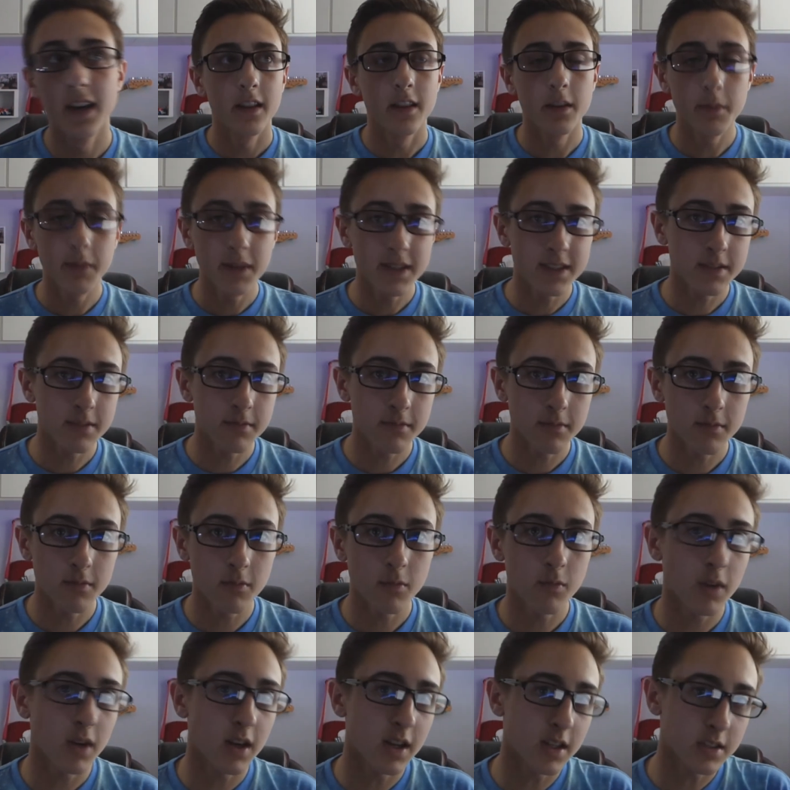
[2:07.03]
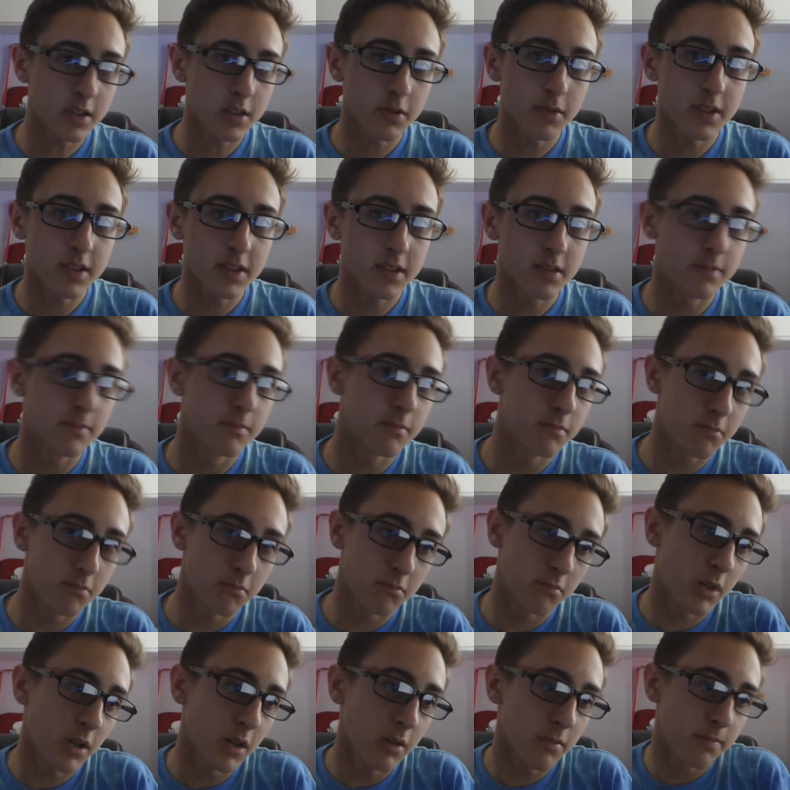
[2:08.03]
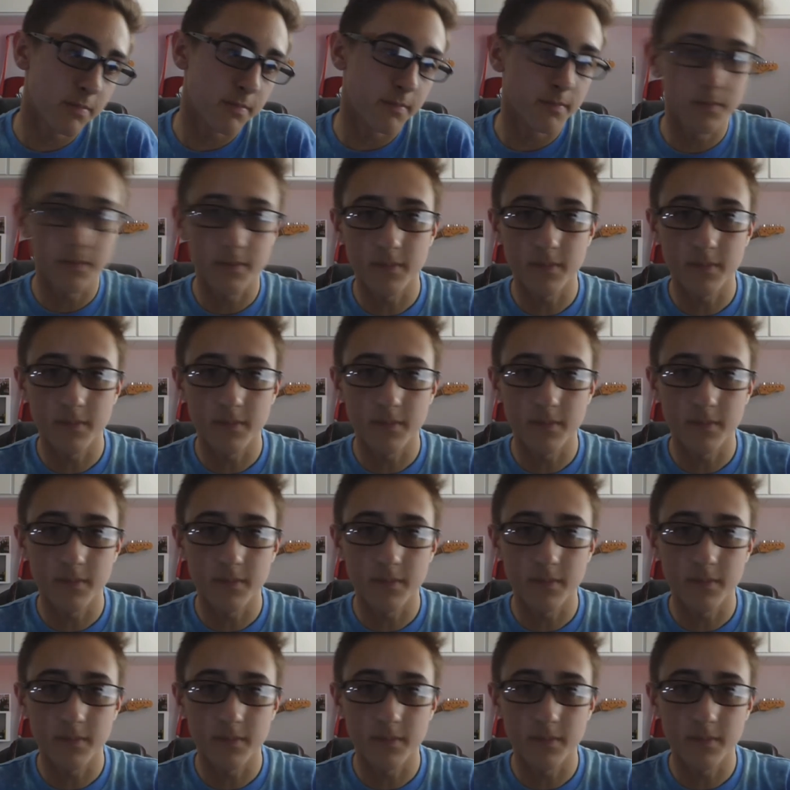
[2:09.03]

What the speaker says: The answer is, well,